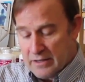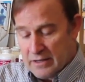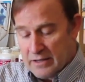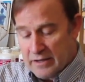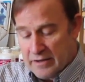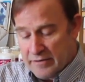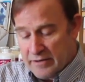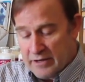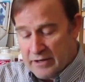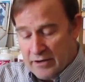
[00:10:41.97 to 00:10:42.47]

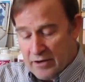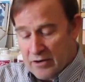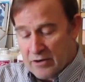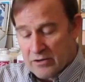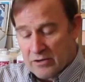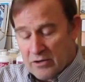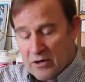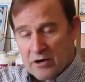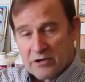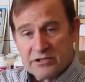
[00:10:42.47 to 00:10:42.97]
and then
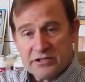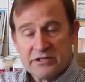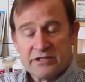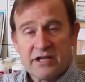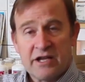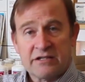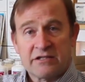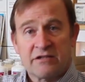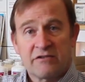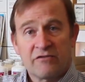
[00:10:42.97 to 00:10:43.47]
our large
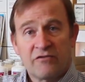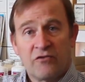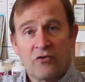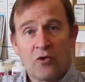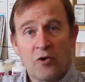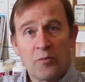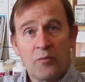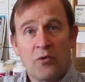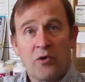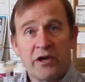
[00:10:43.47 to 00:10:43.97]
intestine
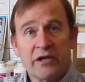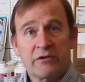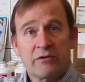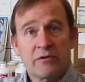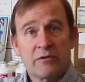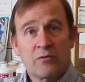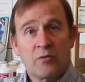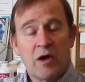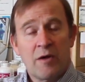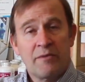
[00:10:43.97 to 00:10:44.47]
4 point,
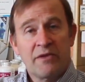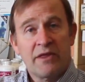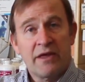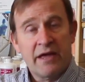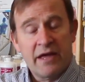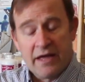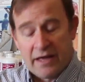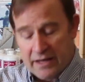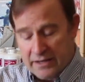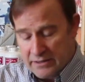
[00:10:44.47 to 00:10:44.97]
web of the
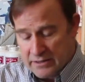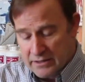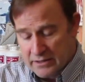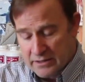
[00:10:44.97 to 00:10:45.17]
hand.